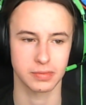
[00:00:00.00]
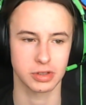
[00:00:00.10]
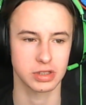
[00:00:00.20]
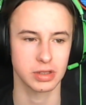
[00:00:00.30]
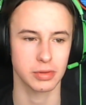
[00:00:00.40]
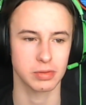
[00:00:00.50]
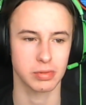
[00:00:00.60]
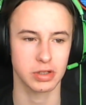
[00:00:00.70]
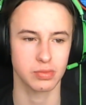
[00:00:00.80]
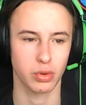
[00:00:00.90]
C++
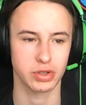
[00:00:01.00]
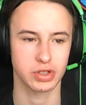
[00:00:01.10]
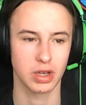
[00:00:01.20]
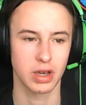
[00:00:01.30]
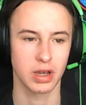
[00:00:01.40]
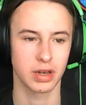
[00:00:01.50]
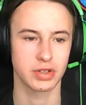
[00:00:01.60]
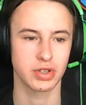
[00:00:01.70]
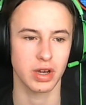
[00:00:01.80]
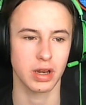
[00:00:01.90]
was
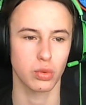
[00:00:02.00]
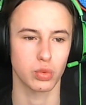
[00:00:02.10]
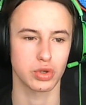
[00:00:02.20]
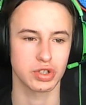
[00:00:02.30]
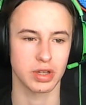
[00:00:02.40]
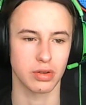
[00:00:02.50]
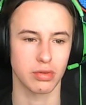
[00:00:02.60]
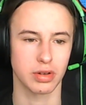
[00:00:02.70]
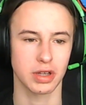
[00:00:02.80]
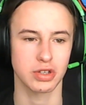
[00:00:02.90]
designed with an
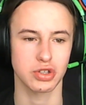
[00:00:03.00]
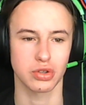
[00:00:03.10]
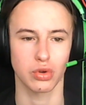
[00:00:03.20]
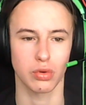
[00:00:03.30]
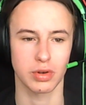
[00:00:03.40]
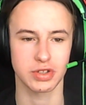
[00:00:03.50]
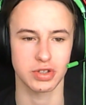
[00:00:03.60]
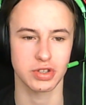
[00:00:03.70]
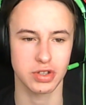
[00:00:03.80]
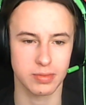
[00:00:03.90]
orientation towards
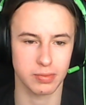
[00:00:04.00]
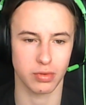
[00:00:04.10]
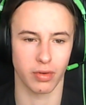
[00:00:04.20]
systems